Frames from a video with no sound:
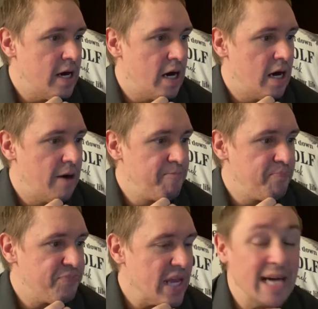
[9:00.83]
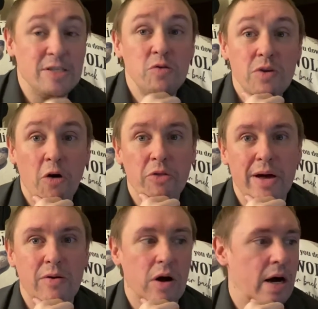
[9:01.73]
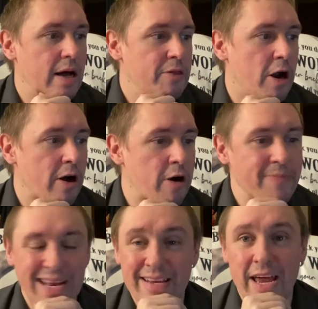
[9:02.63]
I do know that our main